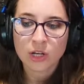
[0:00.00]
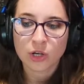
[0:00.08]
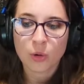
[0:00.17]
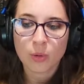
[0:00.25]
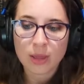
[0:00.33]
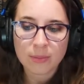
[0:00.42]

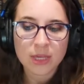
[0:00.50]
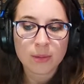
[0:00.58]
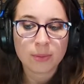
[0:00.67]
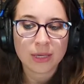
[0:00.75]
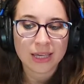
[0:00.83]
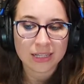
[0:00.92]
Noemi
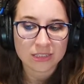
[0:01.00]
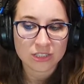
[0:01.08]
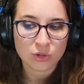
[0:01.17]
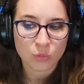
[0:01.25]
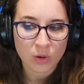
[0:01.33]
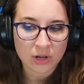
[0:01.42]

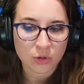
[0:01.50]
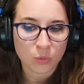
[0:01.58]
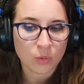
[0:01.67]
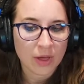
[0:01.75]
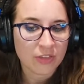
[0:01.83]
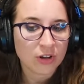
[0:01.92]
begins to wonder
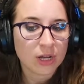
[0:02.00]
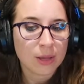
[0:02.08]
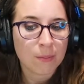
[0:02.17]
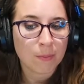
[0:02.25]
whether it